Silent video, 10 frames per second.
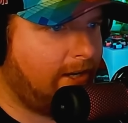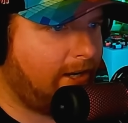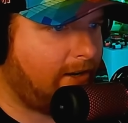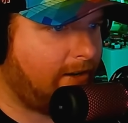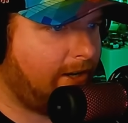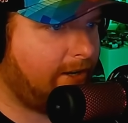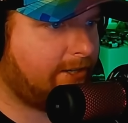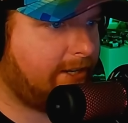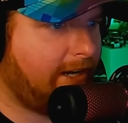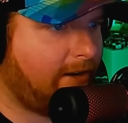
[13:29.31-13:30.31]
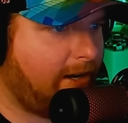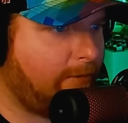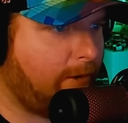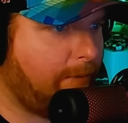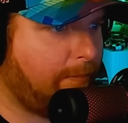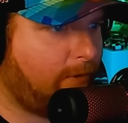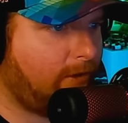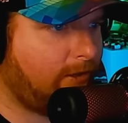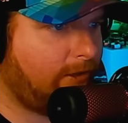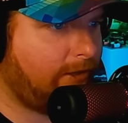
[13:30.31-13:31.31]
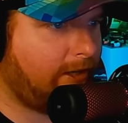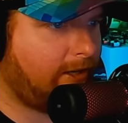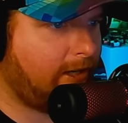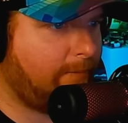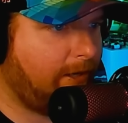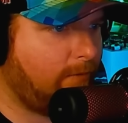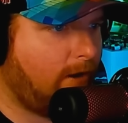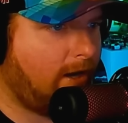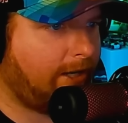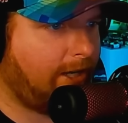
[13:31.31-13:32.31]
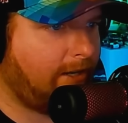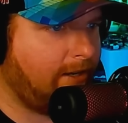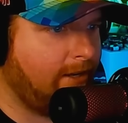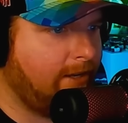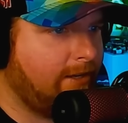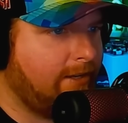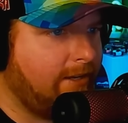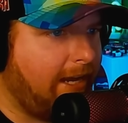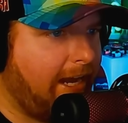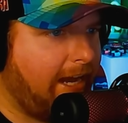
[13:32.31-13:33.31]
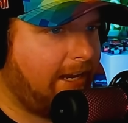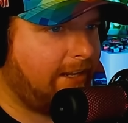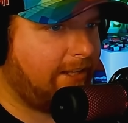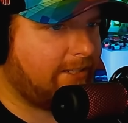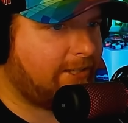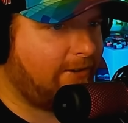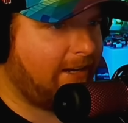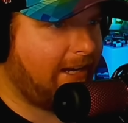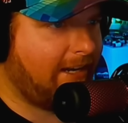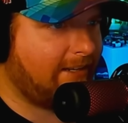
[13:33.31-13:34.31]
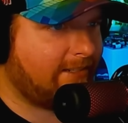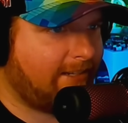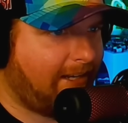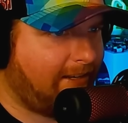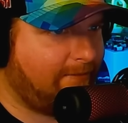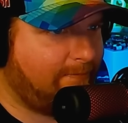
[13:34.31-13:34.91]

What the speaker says: Here's an area where people clearly are going to be walking. And let's go ahead and see.